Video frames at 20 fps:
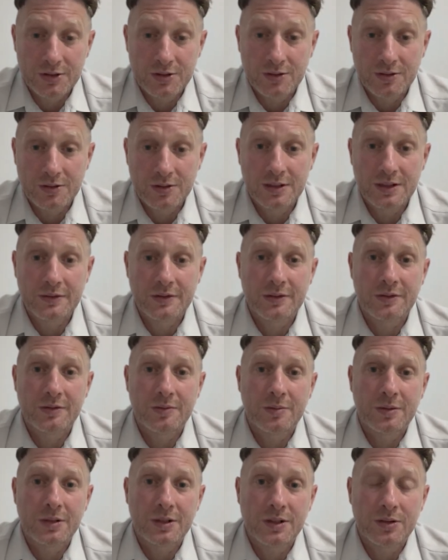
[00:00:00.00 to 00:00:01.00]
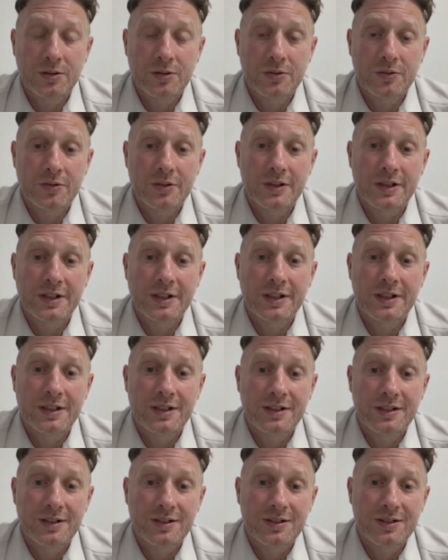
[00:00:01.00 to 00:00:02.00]
I was living with my girlfriend
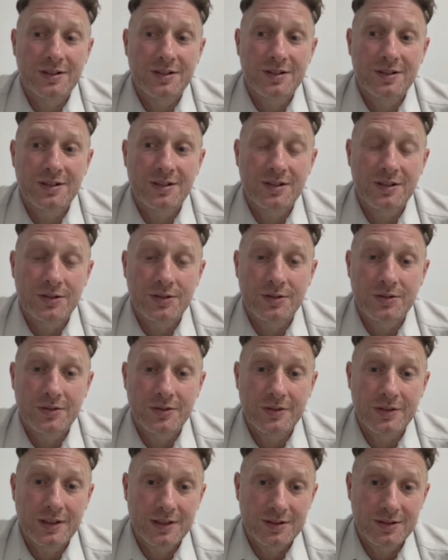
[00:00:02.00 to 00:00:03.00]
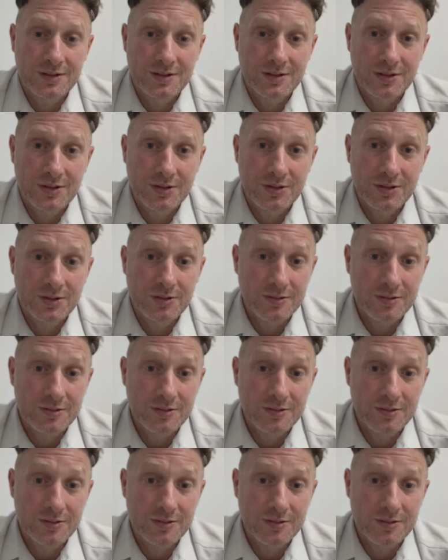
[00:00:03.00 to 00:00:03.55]
Kate in 2002.